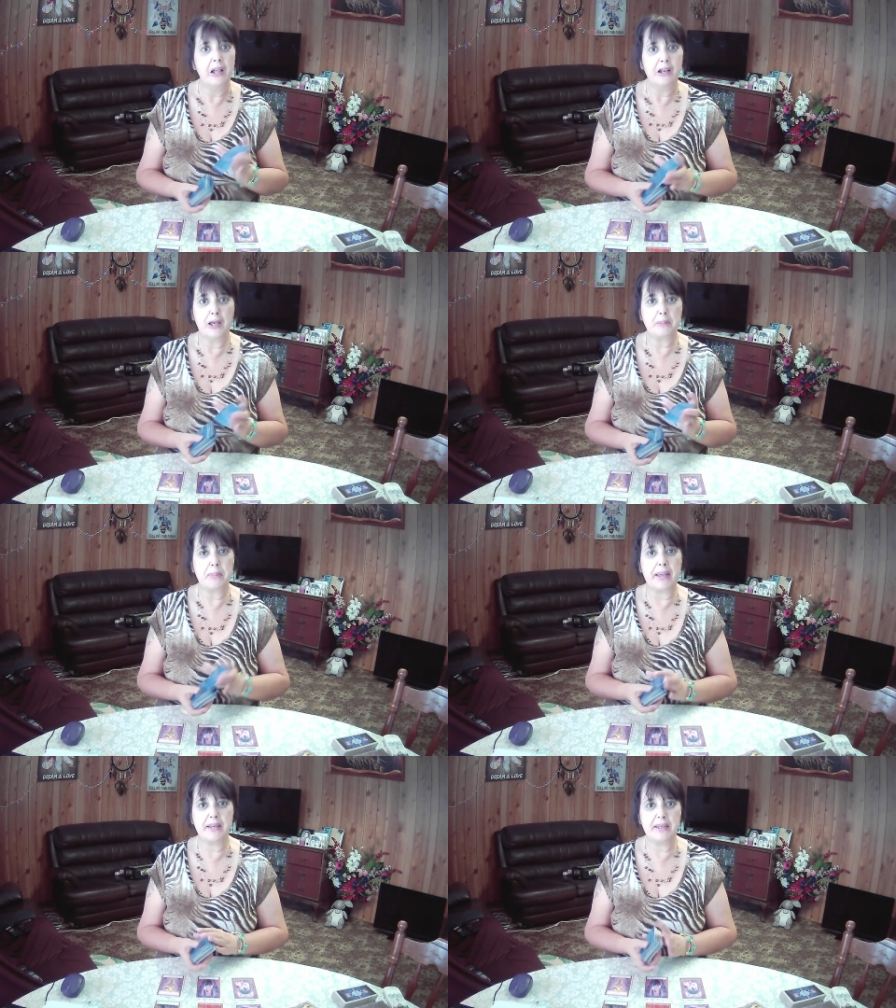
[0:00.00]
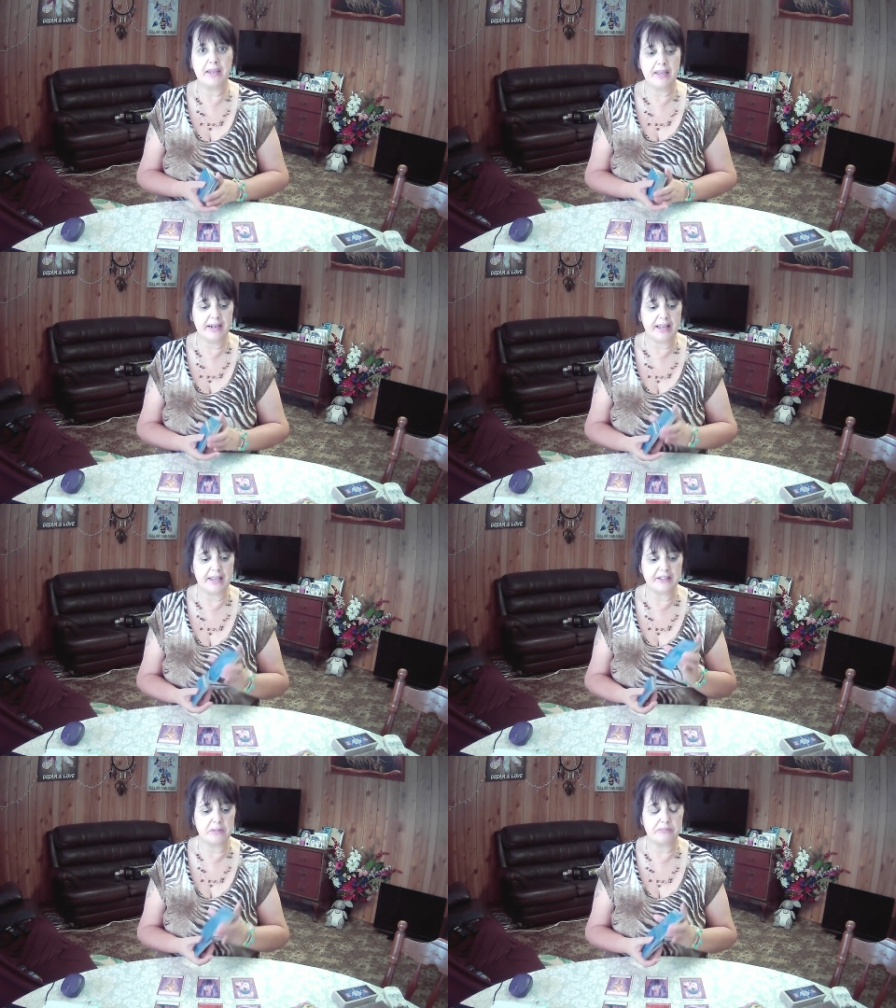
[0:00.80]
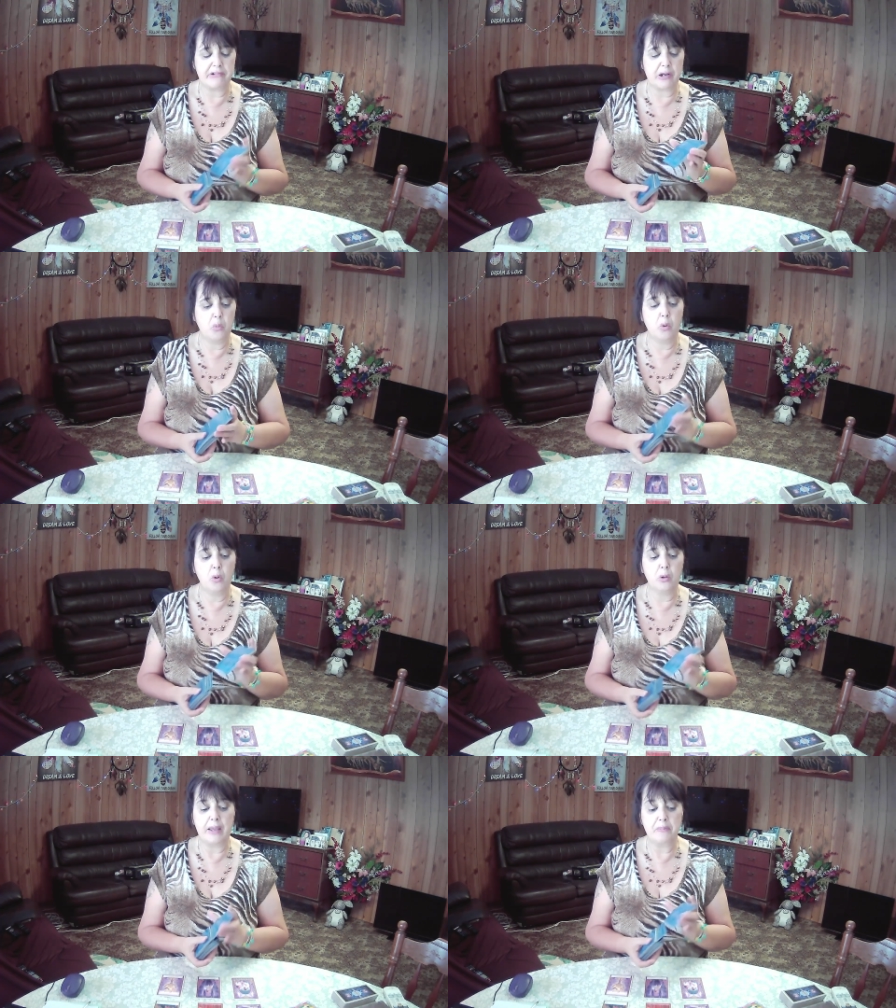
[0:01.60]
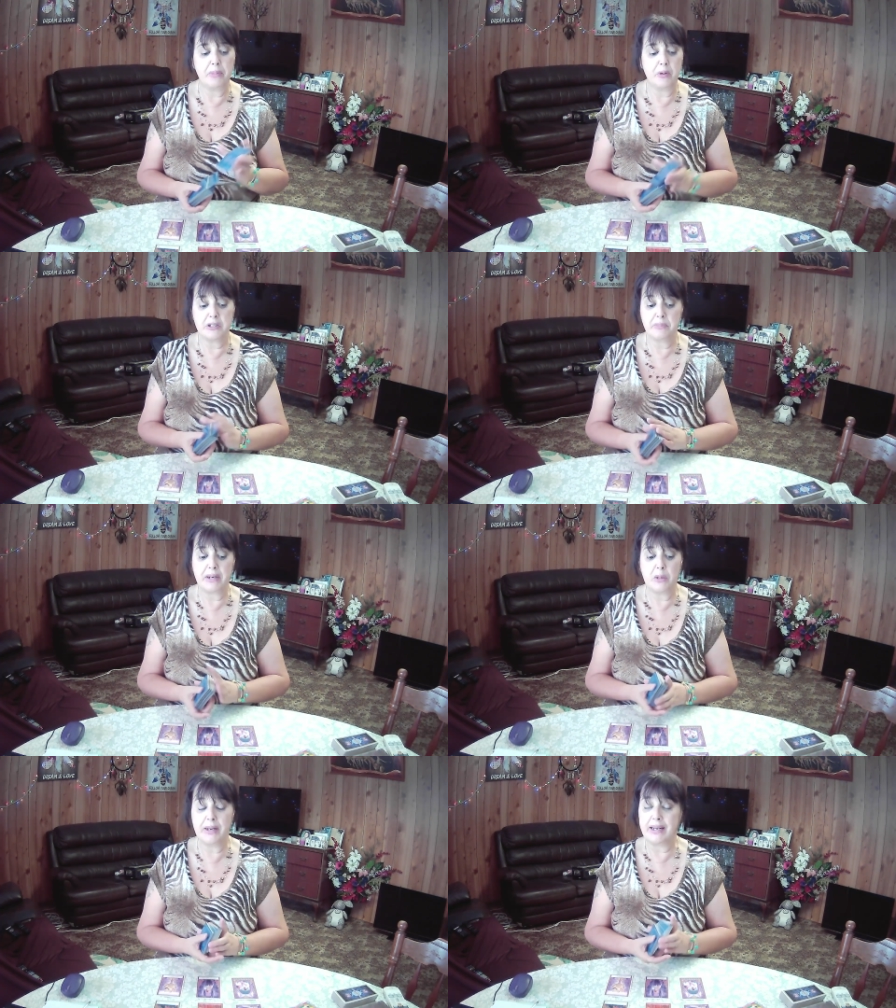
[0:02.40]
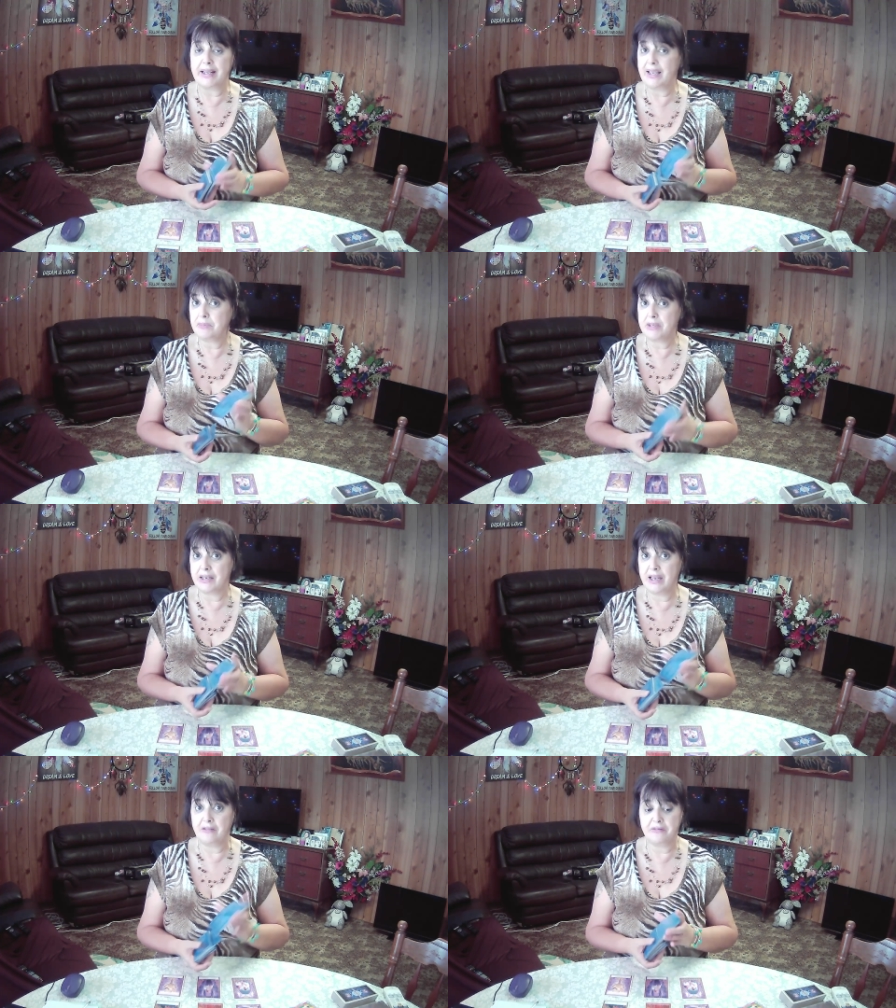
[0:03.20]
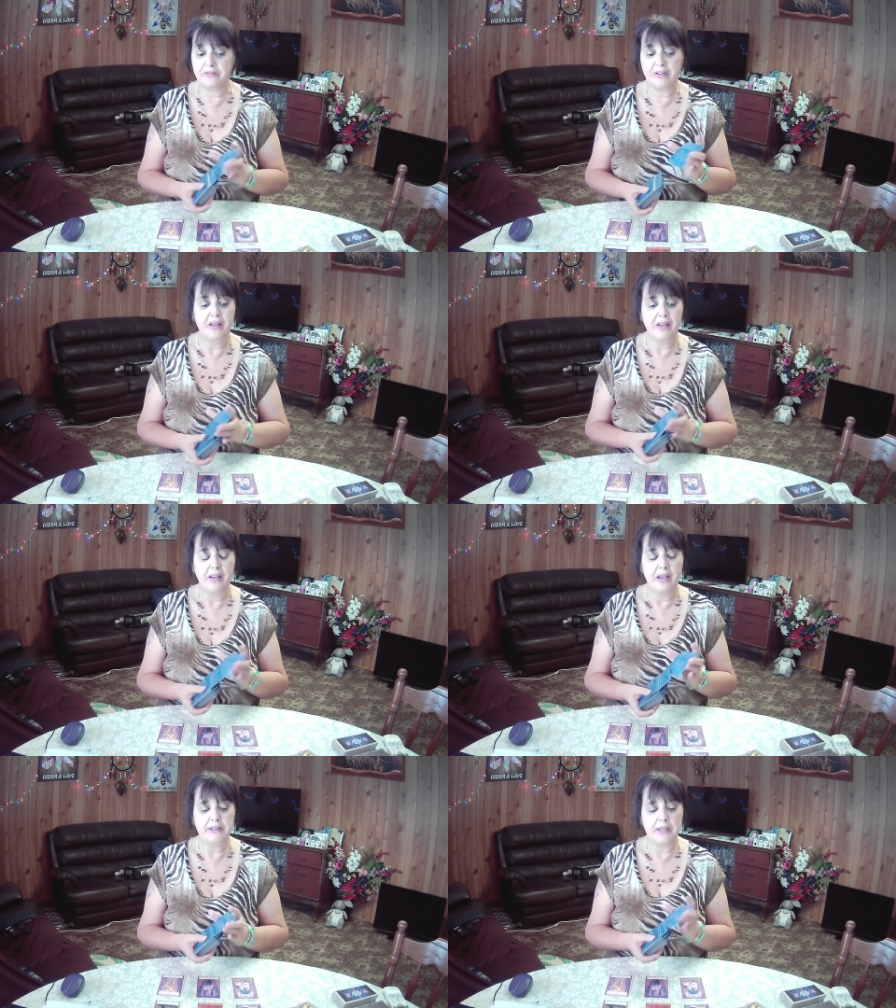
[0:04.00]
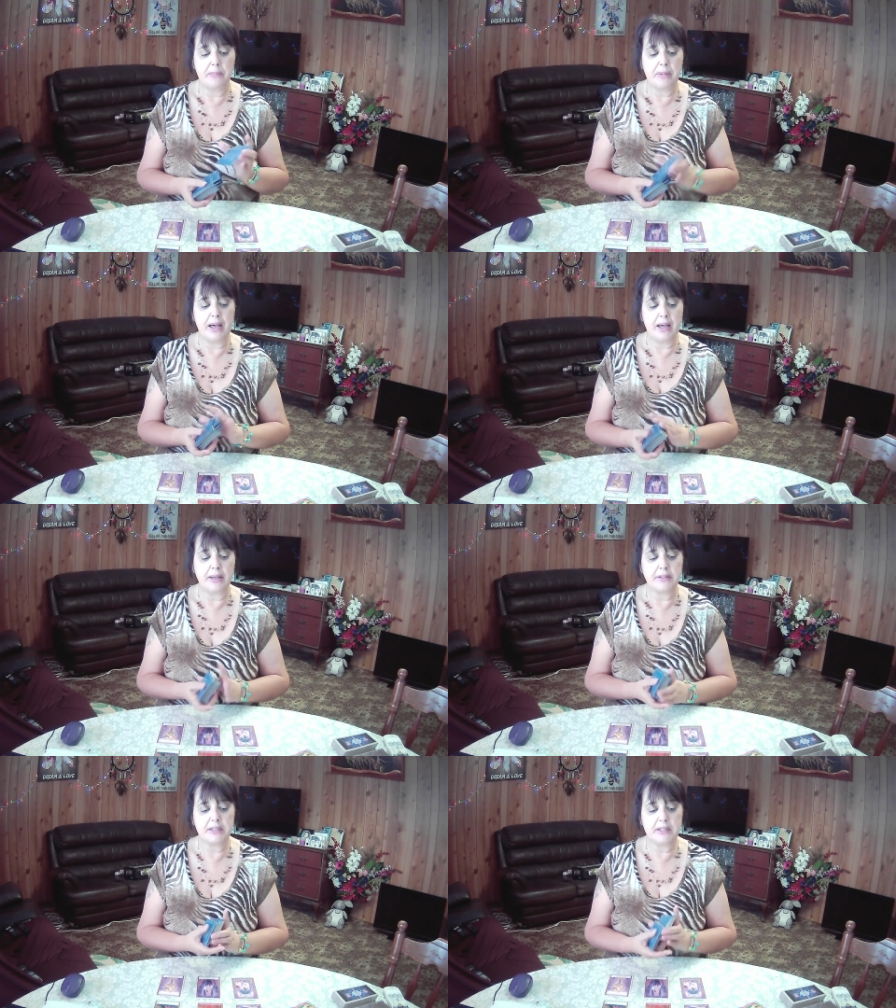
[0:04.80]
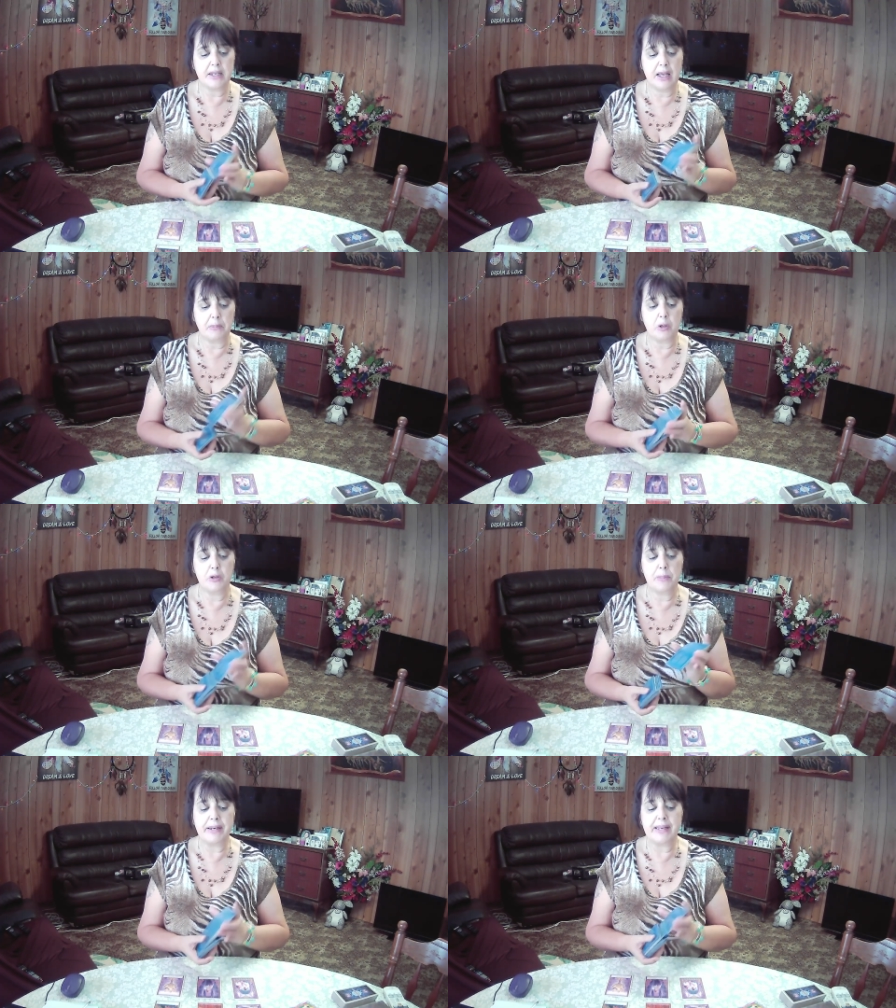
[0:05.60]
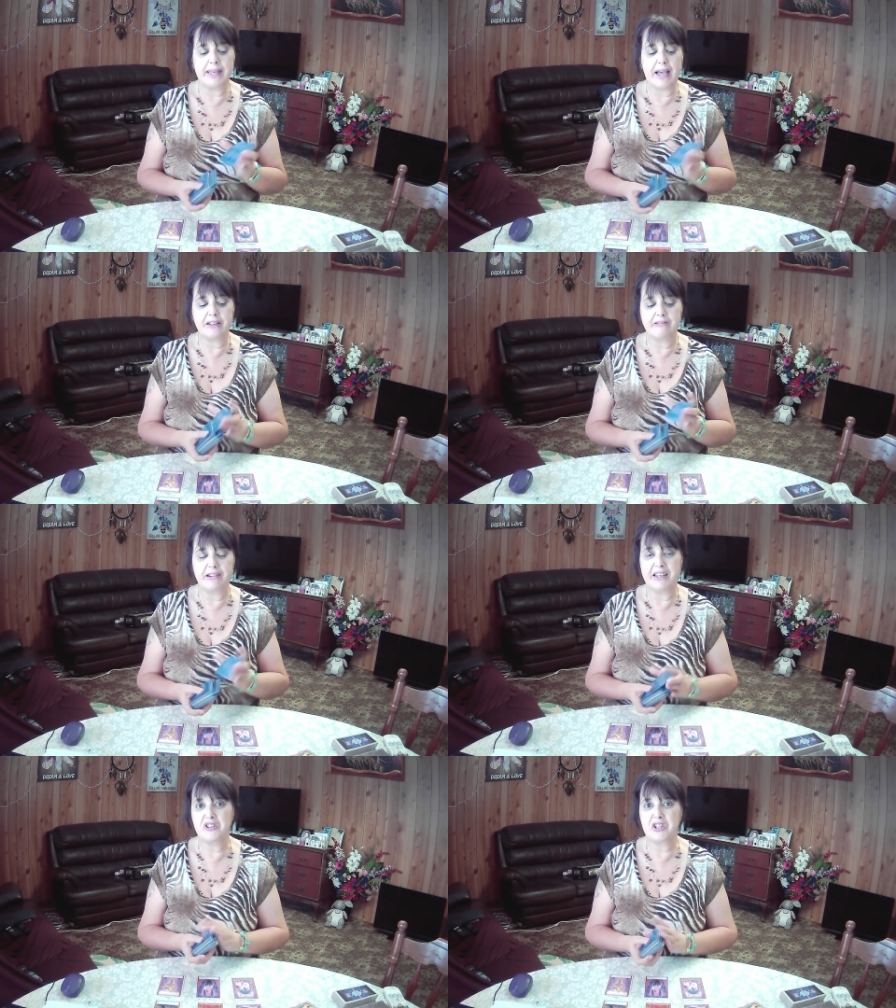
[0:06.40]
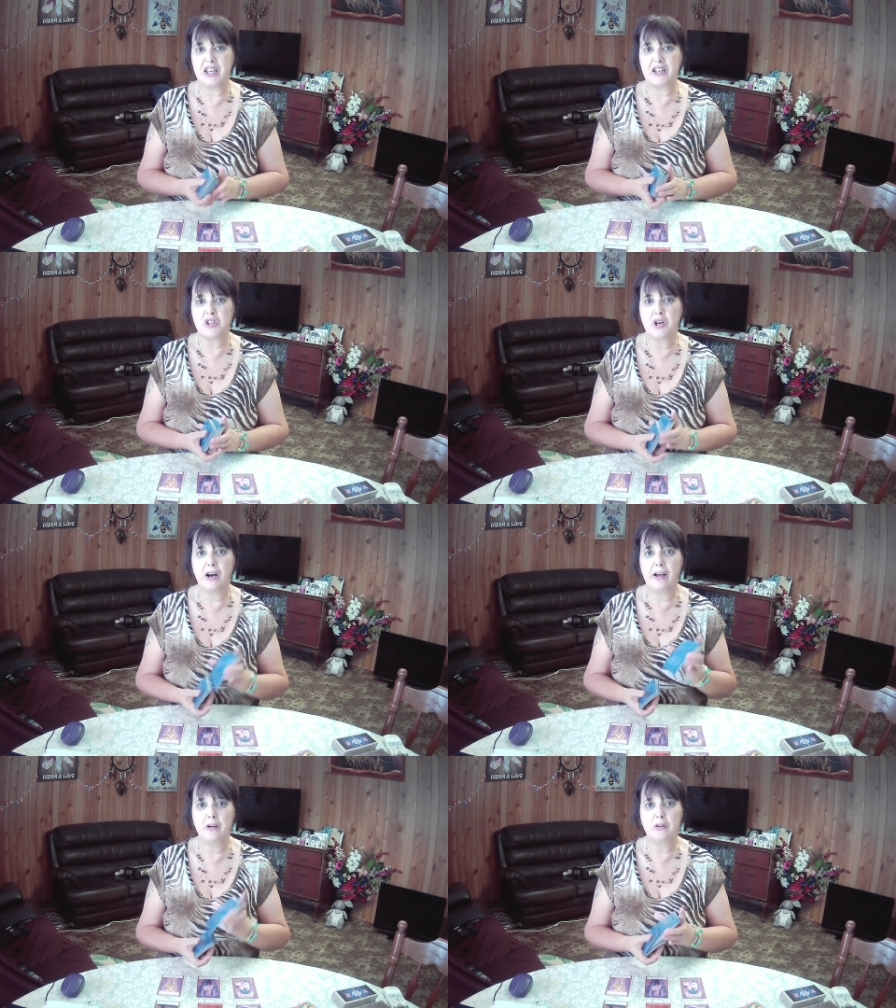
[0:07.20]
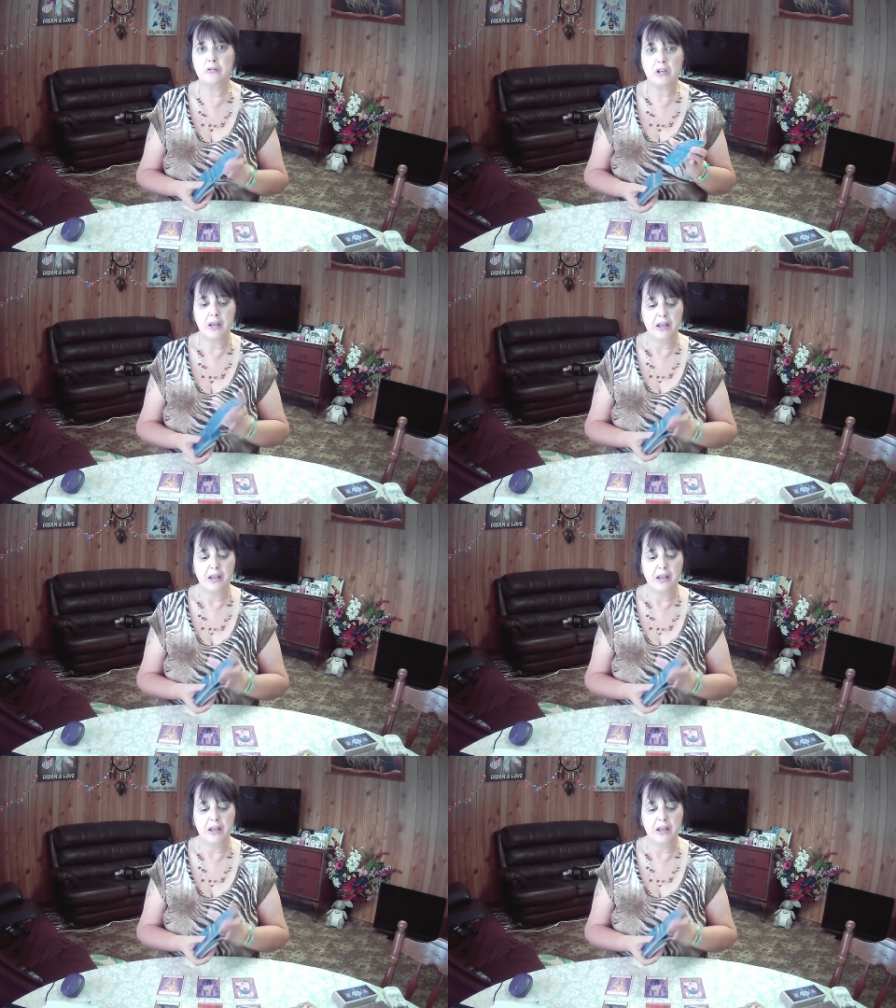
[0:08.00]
Like banging your head against a brick wall. And possibly when it came to love in the past. Um, could have been a younger energy, a child,